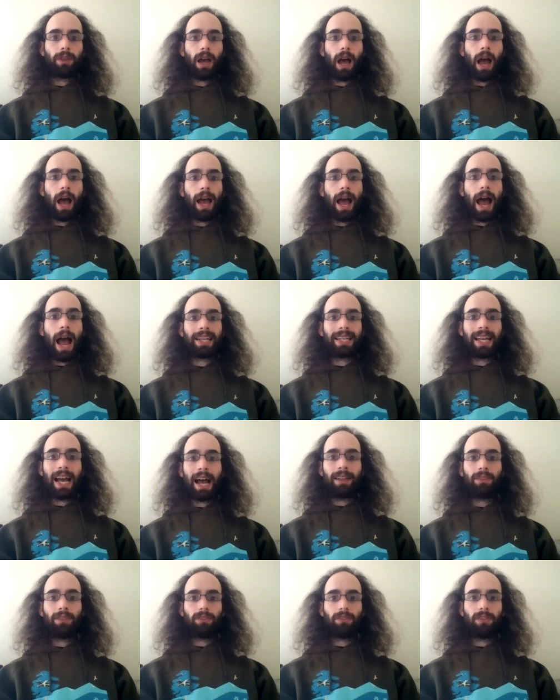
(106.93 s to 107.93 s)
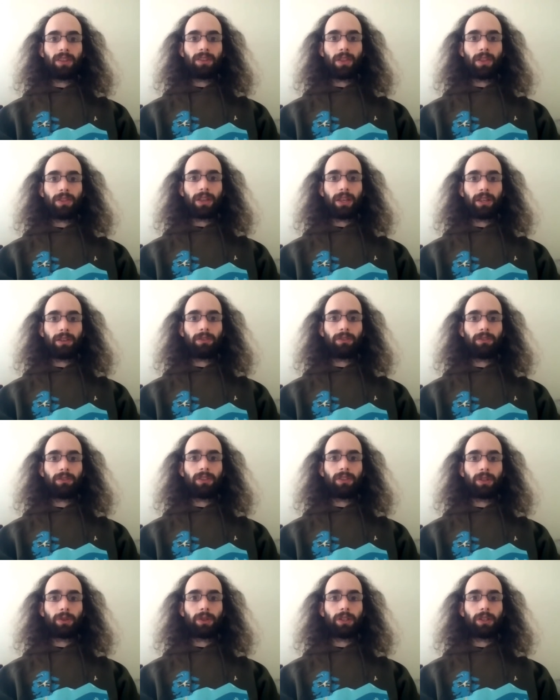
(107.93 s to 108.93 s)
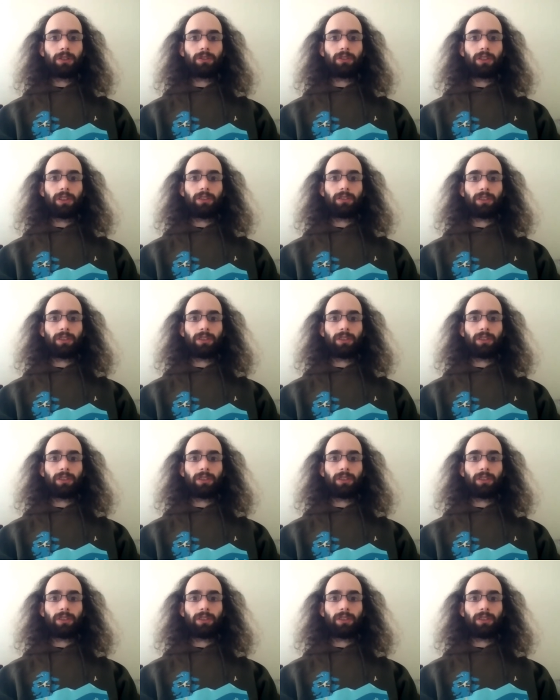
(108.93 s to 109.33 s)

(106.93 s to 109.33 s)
I, I can't see that they seriously,